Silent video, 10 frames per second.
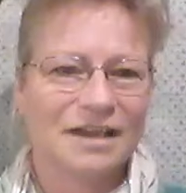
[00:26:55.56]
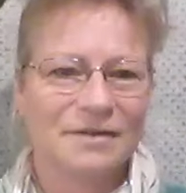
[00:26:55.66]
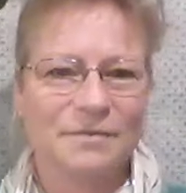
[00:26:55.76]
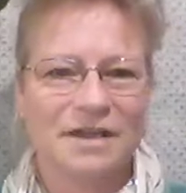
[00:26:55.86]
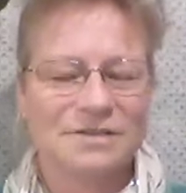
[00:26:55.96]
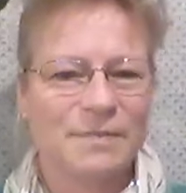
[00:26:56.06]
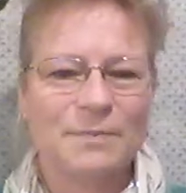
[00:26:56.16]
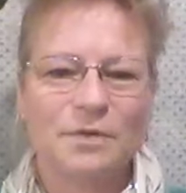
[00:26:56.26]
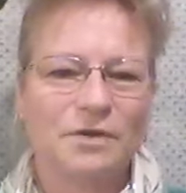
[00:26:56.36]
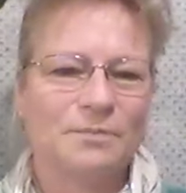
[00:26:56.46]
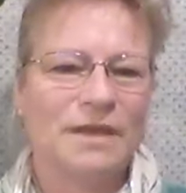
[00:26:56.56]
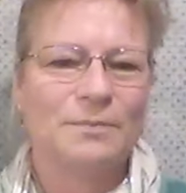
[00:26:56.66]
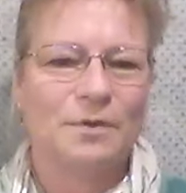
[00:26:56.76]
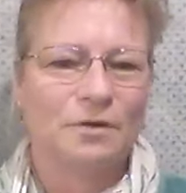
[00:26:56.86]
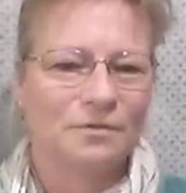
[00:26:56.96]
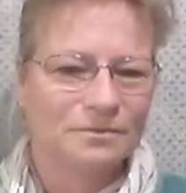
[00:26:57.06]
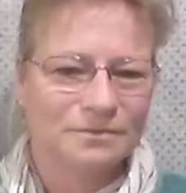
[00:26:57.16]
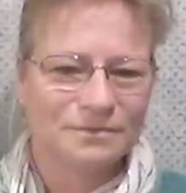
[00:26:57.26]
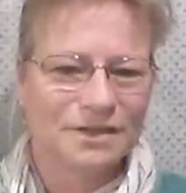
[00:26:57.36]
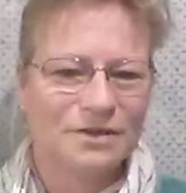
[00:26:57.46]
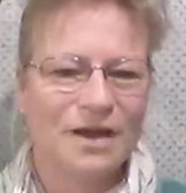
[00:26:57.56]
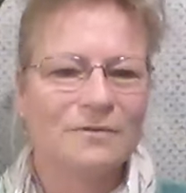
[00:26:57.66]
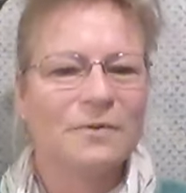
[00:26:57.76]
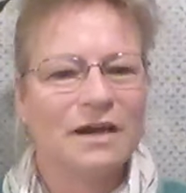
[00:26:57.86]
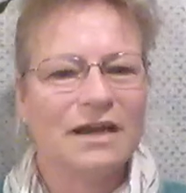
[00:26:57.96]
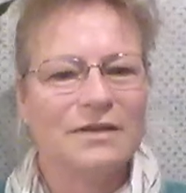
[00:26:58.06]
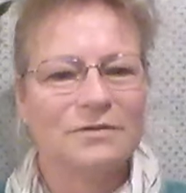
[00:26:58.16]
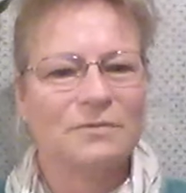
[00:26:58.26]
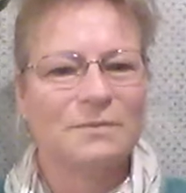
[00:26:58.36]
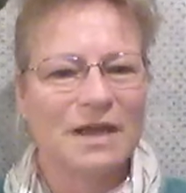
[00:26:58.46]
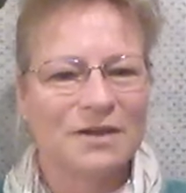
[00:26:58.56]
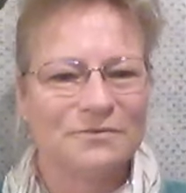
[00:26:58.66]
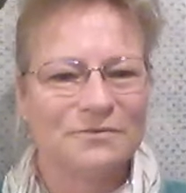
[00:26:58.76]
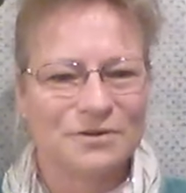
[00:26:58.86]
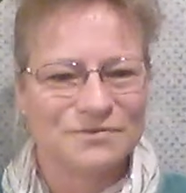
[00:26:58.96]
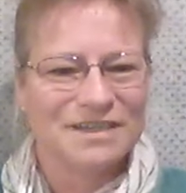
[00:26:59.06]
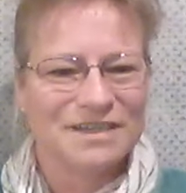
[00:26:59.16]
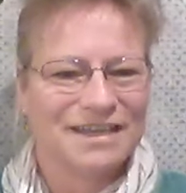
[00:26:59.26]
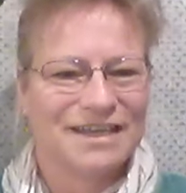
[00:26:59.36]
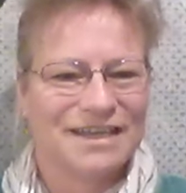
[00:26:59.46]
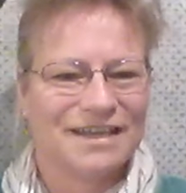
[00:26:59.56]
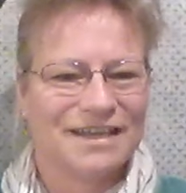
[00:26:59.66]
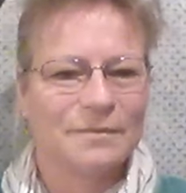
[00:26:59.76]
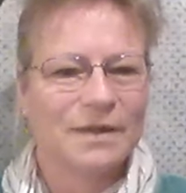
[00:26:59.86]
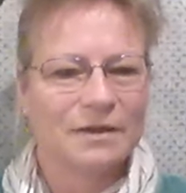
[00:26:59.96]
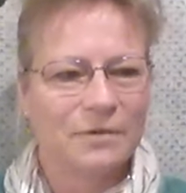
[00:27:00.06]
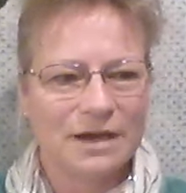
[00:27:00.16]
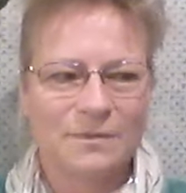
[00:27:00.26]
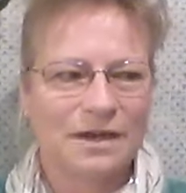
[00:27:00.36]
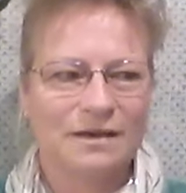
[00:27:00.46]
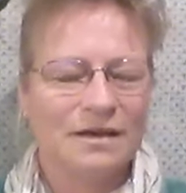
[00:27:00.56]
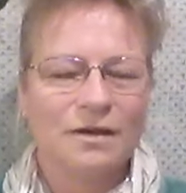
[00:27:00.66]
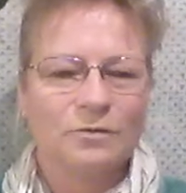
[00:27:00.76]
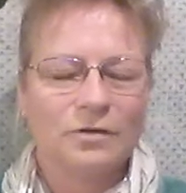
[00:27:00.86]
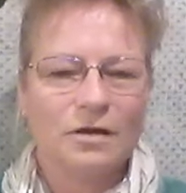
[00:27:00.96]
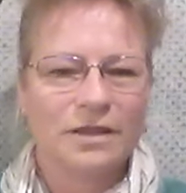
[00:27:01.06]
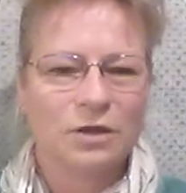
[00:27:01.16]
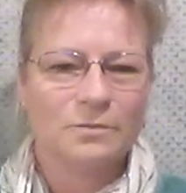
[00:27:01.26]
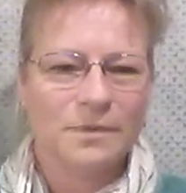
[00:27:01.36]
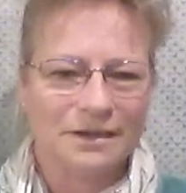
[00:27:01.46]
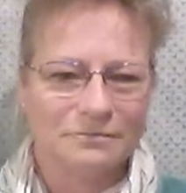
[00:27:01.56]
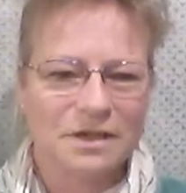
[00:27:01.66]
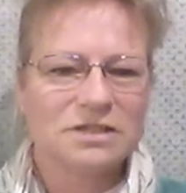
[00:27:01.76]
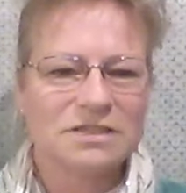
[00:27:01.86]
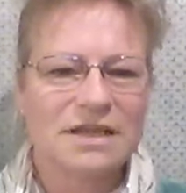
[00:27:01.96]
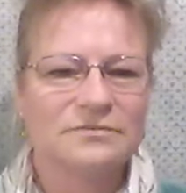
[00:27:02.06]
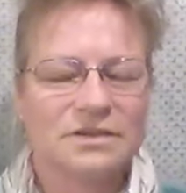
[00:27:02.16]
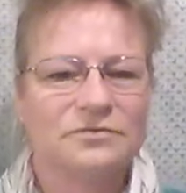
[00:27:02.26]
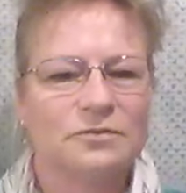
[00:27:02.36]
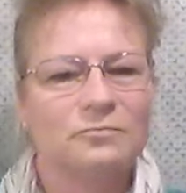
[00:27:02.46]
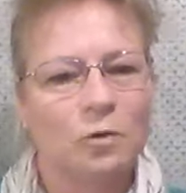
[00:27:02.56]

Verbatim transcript: because uh, yes. people yes. are people, you know, and when well, even people. when my own nerves kick in, I'm like, wait a minute, we're all human. We just have different